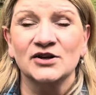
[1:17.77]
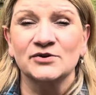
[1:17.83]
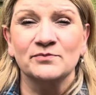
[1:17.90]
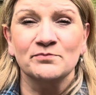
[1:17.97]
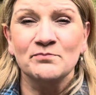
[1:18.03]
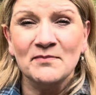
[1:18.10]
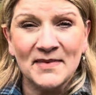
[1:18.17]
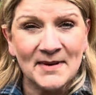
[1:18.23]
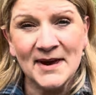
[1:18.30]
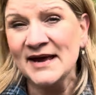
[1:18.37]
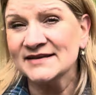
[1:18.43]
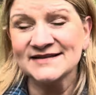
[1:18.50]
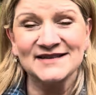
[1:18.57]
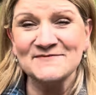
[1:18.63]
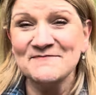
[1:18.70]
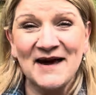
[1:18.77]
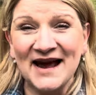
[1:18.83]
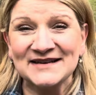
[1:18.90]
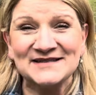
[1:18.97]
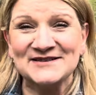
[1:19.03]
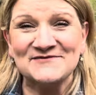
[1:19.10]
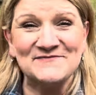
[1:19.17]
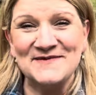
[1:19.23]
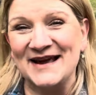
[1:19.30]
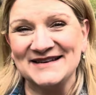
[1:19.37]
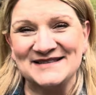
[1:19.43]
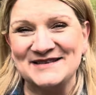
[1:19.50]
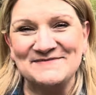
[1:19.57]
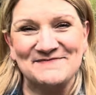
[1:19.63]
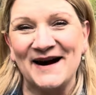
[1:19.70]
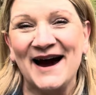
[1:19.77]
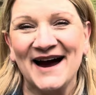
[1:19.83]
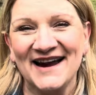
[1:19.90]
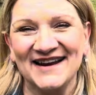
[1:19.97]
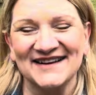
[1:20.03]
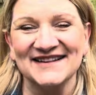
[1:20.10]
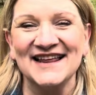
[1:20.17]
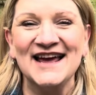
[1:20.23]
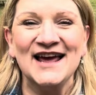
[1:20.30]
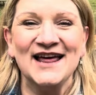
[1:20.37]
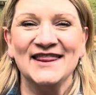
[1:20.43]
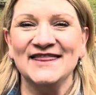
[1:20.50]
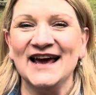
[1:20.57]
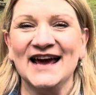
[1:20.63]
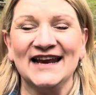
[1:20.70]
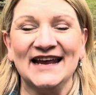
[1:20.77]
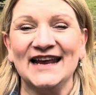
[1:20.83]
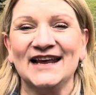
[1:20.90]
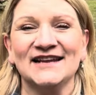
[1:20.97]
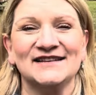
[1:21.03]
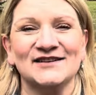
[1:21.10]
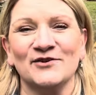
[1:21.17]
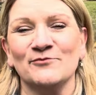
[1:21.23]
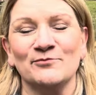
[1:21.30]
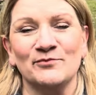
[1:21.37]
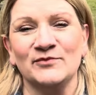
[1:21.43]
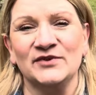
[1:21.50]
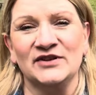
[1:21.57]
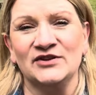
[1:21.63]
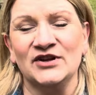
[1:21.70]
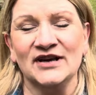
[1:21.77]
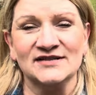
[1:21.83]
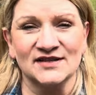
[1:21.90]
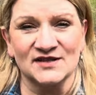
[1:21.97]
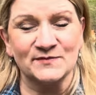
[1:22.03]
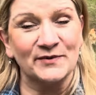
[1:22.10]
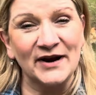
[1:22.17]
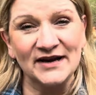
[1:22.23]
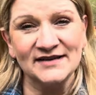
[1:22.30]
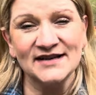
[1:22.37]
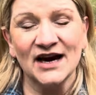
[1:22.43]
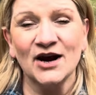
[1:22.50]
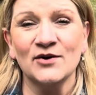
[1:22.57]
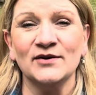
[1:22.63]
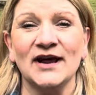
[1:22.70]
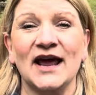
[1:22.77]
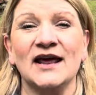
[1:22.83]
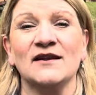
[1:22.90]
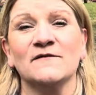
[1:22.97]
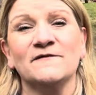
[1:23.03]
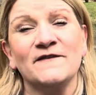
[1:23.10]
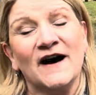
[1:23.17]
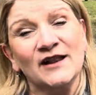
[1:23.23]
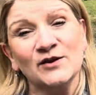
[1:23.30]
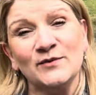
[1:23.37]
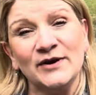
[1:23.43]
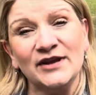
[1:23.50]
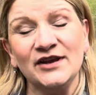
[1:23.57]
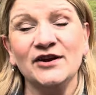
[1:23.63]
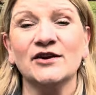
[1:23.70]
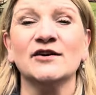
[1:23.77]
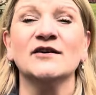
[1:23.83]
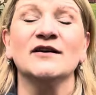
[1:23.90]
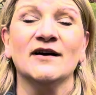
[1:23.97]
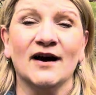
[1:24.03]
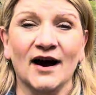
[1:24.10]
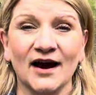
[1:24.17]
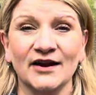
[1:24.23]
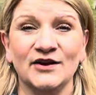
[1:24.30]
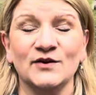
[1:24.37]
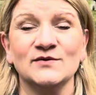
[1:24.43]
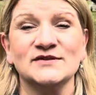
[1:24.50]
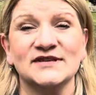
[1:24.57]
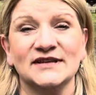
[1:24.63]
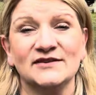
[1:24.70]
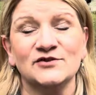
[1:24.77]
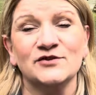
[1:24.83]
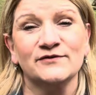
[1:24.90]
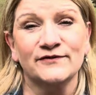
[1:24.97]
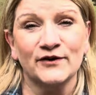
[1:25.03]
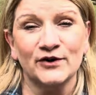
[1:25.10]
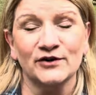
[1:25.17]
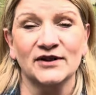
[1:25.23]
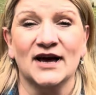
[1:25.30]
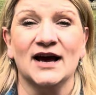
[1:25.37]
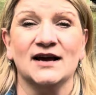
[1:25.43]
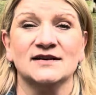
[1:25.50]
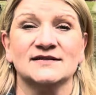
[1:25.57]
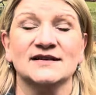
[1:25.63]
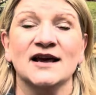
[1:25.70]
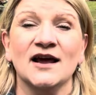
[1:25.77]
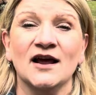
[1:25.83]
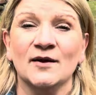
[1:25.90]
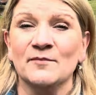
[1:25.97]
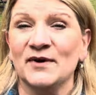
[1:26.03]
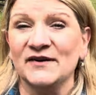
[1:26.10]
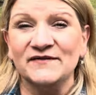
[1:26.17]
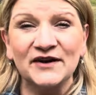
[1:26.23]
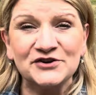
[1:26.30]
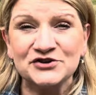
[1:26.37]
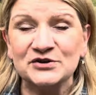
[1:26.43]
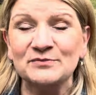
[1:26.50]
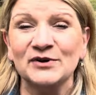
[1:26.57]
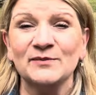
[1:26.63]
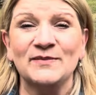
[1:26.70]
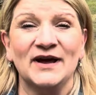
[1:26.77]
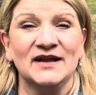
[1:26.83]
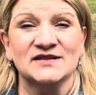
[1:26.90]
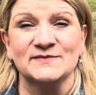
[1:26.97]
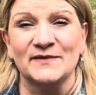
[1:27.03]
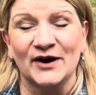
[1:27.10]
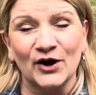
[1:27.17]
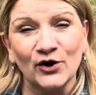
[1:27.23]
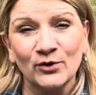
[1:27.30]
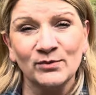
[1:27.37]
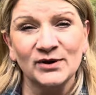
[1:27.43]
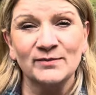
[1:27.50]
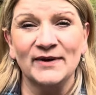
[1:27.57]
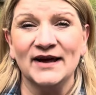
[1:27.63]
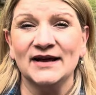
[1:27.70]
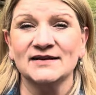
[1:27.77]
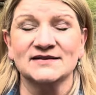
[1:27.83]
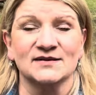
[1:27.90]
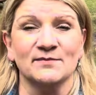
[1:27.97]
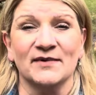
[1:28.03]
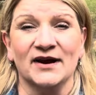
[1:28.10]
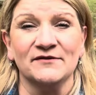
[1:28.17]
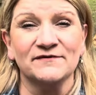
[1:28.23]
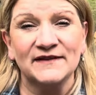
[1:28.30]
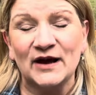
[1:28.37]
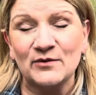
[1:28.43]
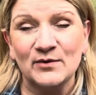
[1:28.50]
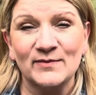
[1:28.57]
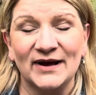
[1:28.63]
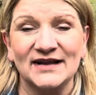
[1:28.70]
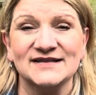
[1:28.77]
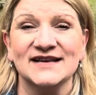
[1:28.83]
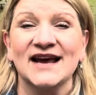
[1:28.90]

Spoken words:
massive messy pile that it does its breakdown, and the following year I use it to fertilize my vegetable beds, my herbal beds, my flower beds.